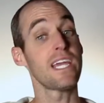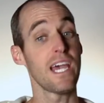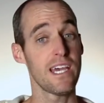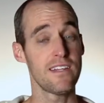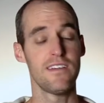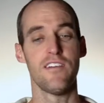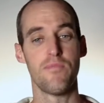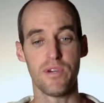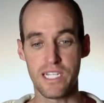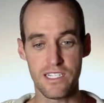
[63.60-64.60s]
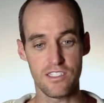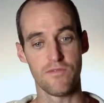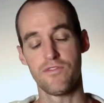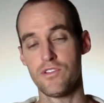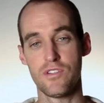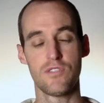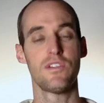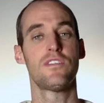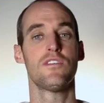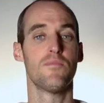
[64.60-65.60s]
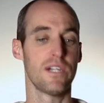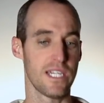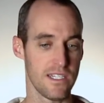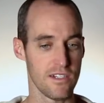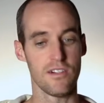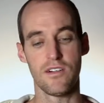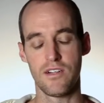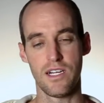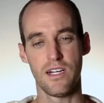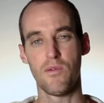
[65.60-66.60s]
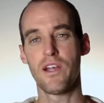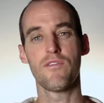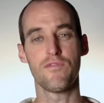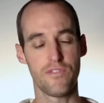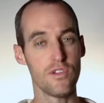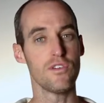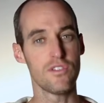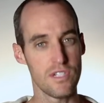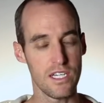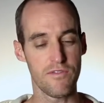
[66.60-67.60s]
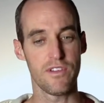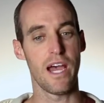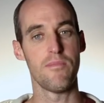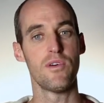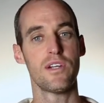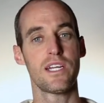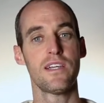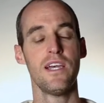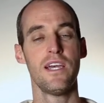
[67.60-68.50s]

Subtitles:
ahead, of bringing some fluids with you, bringing your whatever fuel you need for that morning,